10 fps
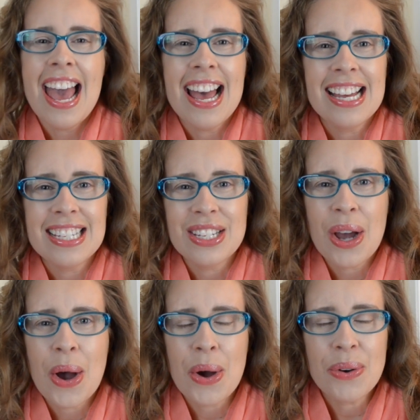and
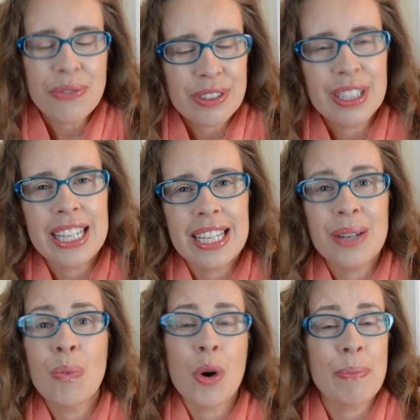hopefully
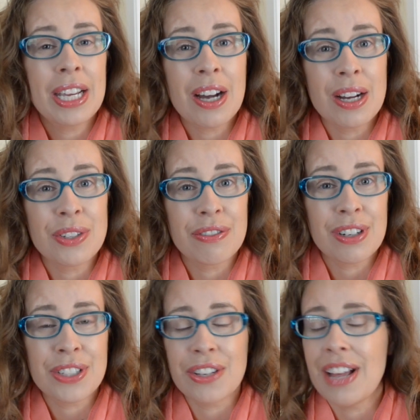it won't be
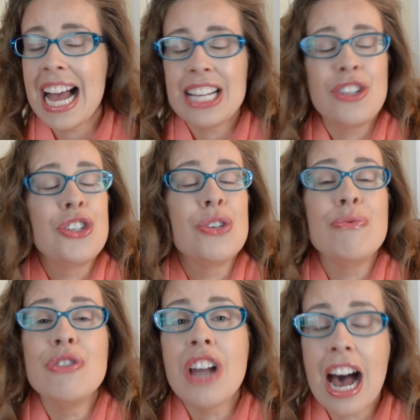controversial. I do
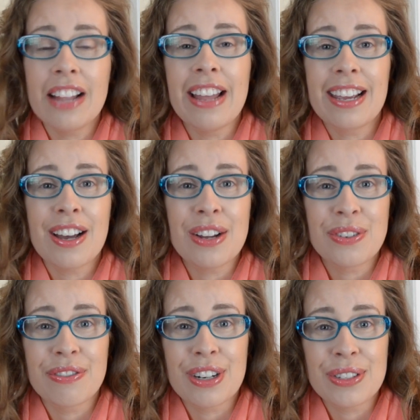not like
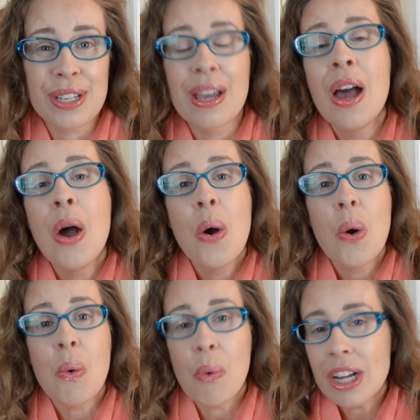controversy
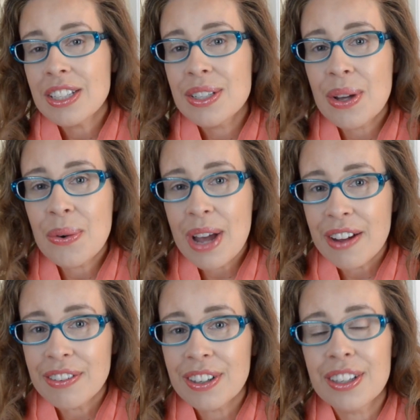
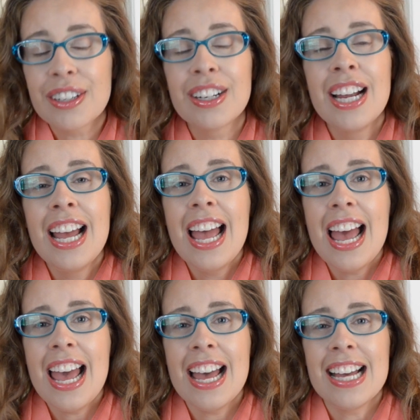whatsoever
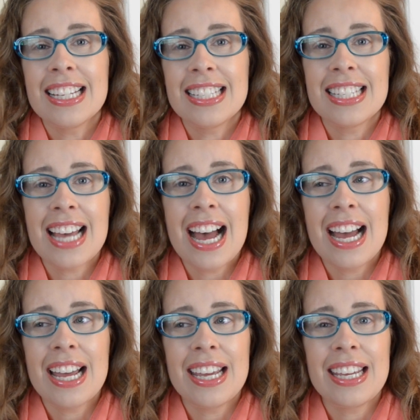and
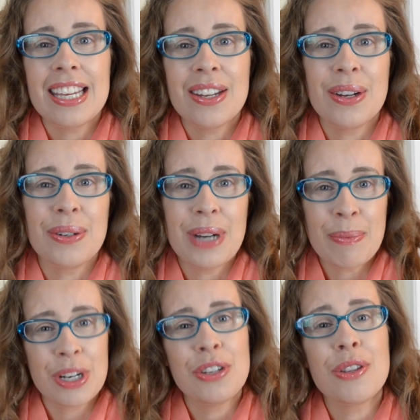I, you know, I'm
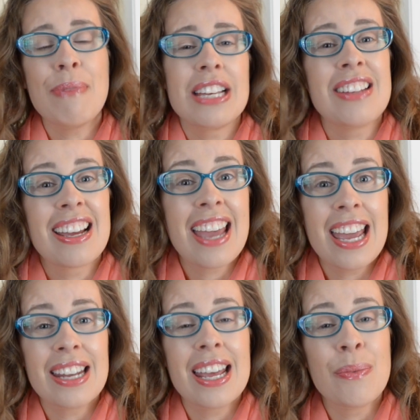going to do the best I
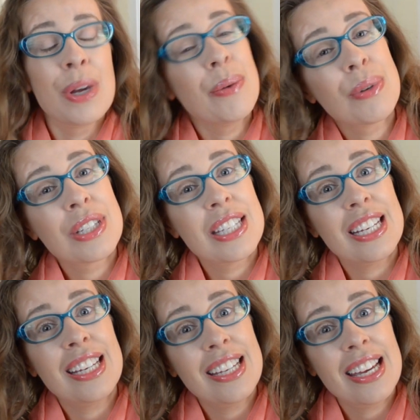can and we will
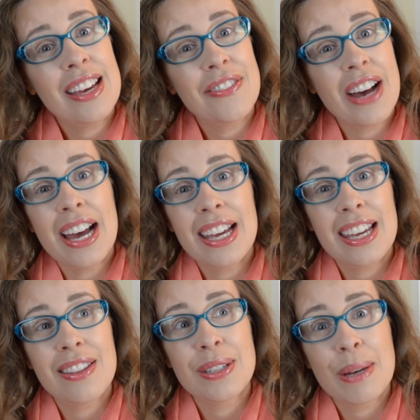see if I
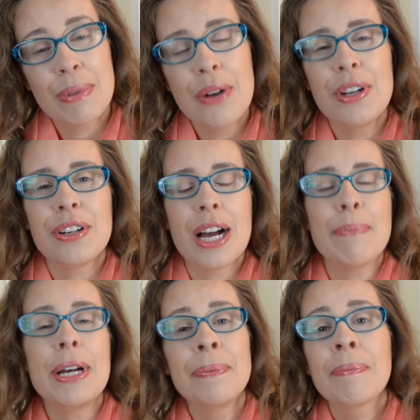get this uploaded or not.
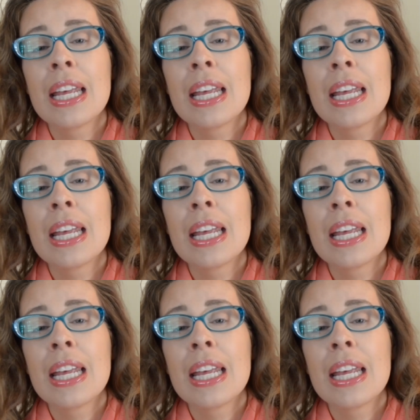But